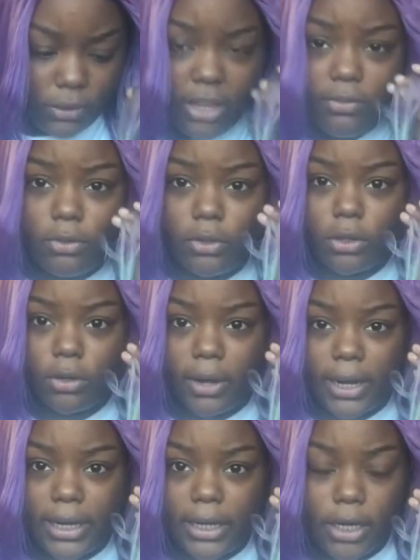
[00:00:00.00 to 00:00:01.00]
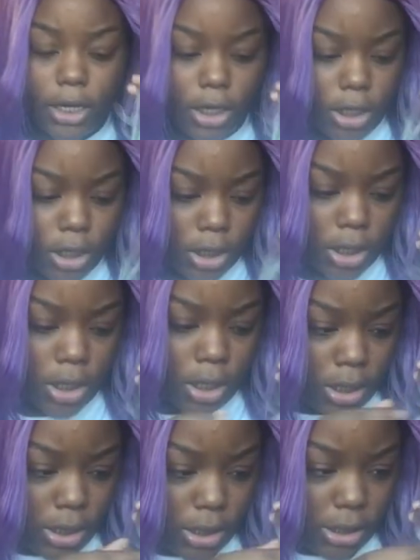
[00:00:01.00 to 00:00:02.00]
If you look right here,
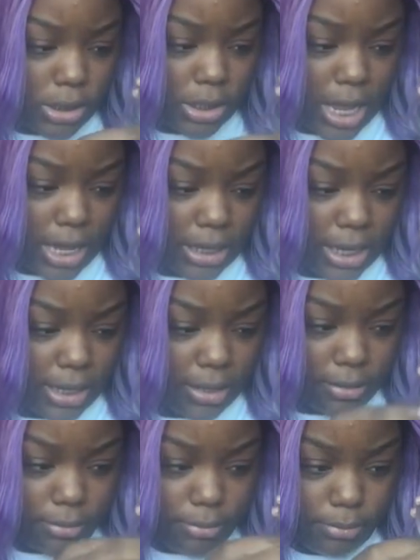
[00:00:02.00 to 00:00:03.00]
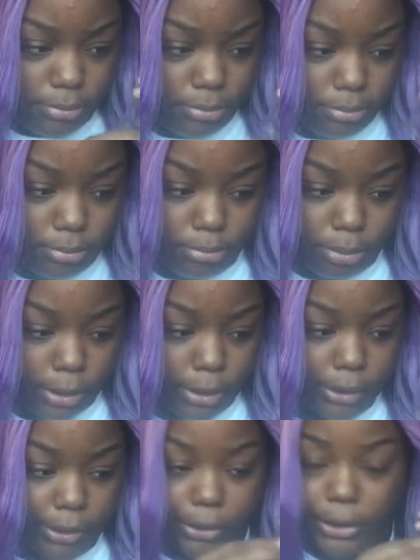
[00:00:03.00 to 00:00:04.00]
it's not like
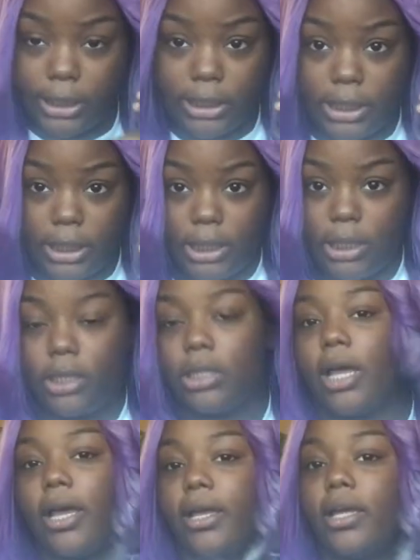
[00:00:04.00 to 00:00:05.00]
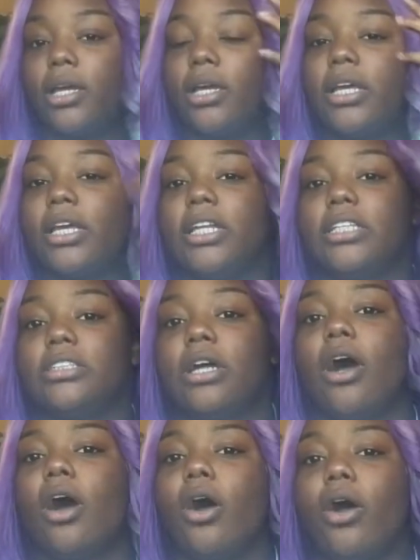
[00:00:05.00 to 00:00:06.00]
burnt or anything. Like, it isn't
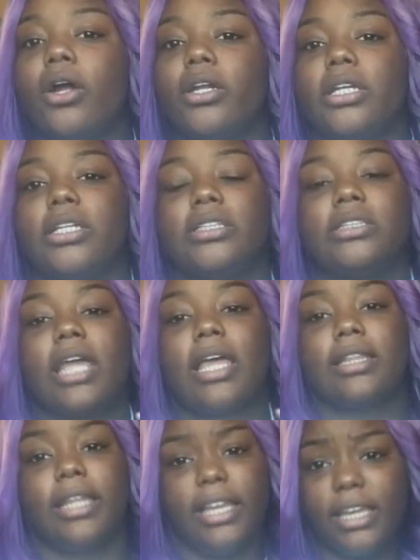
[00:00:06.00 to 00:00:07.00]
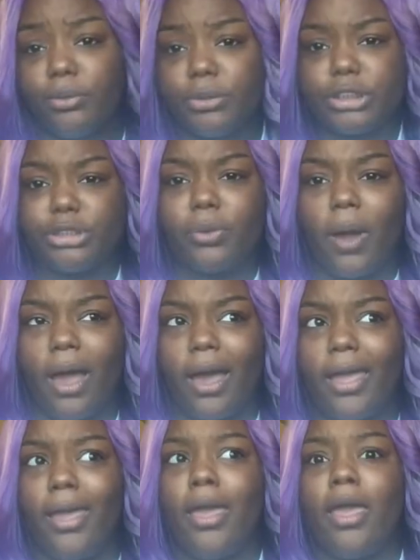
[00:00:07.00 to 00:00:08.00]
hard, it isn't like the heat was too
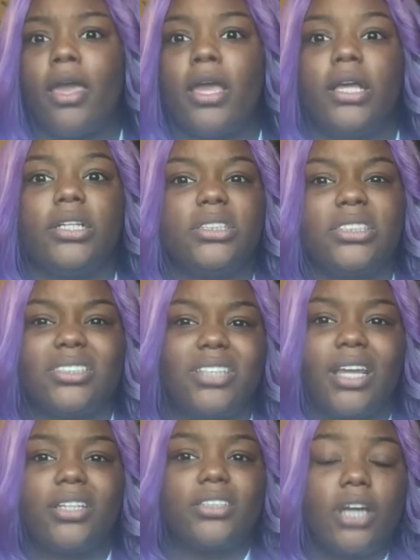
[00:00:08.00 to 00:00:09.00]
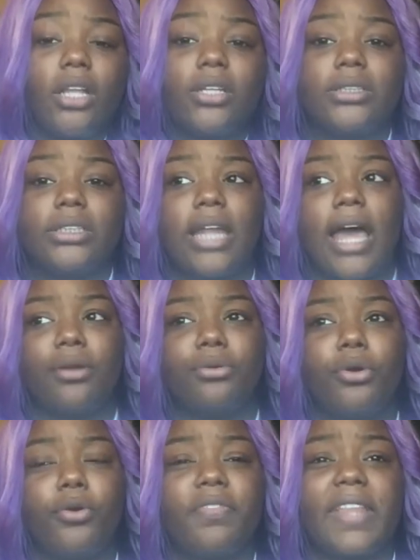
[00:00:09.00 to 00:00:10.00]
high. It just changed colors, and I don't
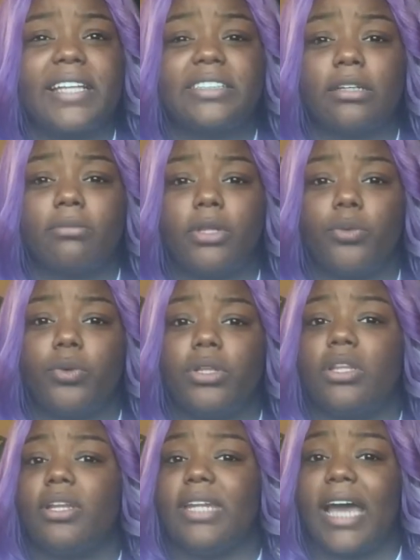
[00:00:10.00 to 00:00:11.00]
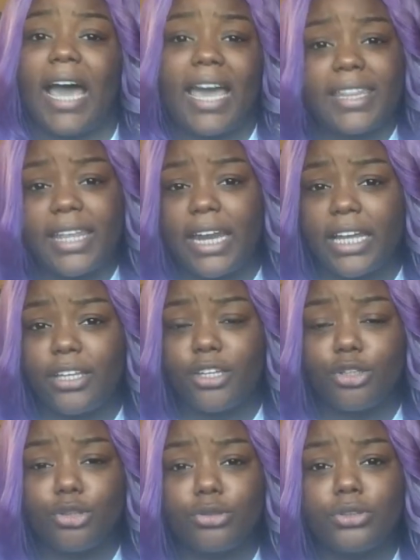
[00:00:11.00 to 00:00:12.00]
know if that's something with the dye that I
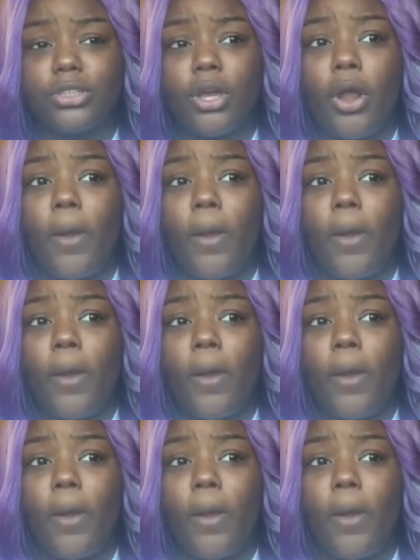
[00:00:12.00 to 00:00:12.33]
used